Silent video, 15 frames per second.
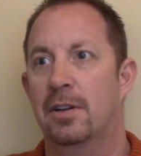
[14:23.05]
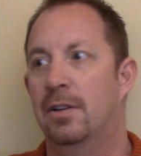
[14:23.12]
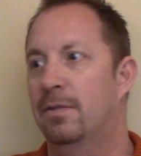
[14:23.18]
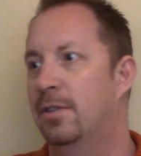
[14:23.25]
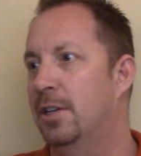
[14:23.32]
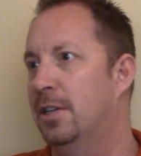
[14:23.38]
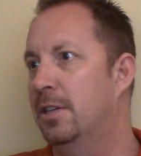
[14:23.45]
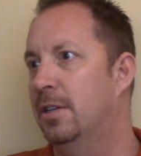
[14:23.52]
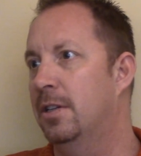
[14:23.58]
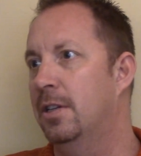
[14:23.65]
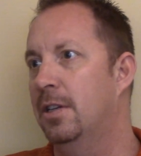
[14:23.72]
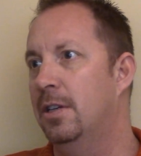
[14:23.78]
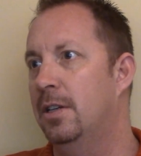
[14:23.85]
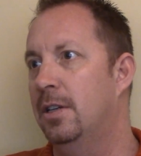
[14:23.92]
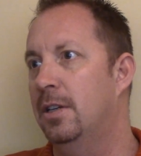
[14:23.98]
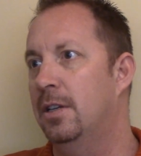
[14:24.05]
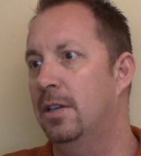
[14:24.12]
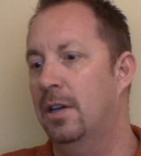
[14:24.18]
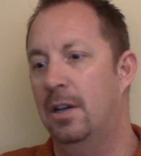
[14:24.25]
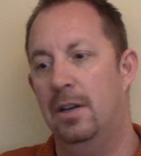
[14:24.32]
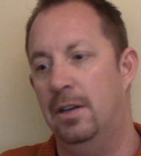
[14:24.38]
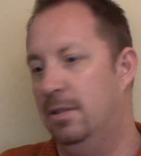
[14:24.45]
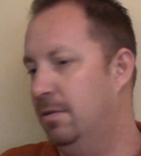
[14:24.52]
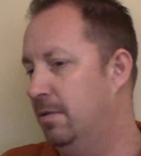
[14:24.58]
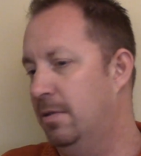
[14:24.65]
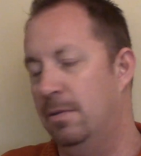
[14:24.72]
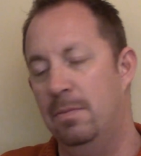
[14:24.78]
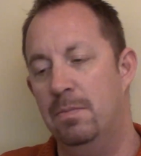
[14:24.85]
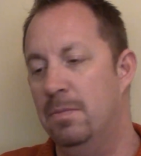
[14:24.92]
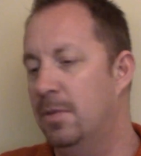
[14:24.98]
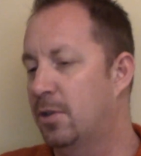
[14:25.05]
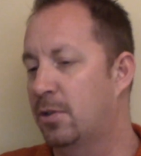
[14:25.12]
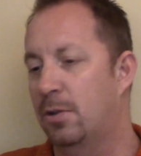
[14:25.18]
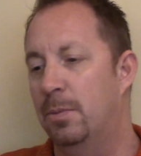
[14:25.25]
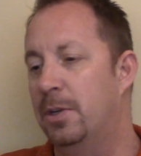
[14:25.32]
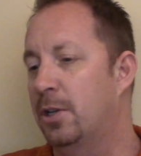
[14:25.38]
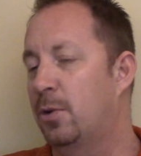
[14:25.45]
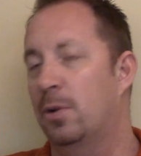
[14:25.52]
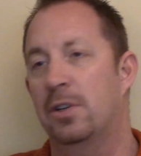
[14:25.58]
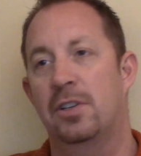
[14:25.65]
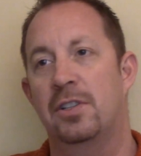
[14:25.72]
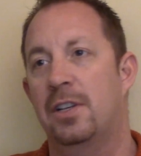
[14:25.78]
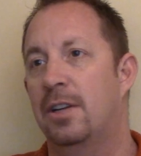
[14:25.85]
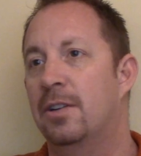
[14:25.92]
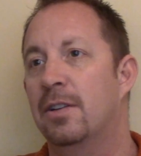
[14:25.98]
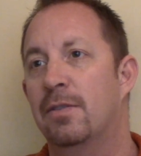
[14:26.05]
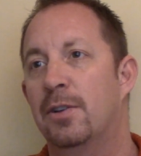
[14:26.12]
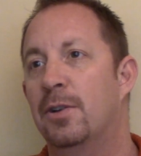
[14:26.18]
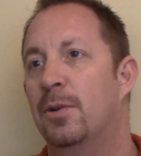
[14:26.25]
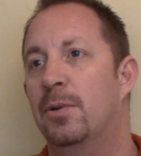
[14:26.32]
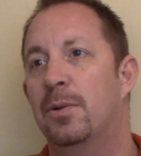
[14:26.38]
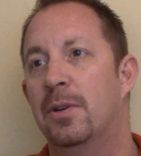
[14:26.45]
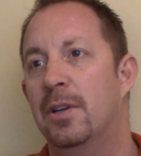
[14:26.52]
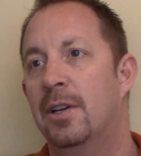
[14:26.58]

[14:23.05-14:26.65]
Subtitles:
I've done so many courses. I don't even know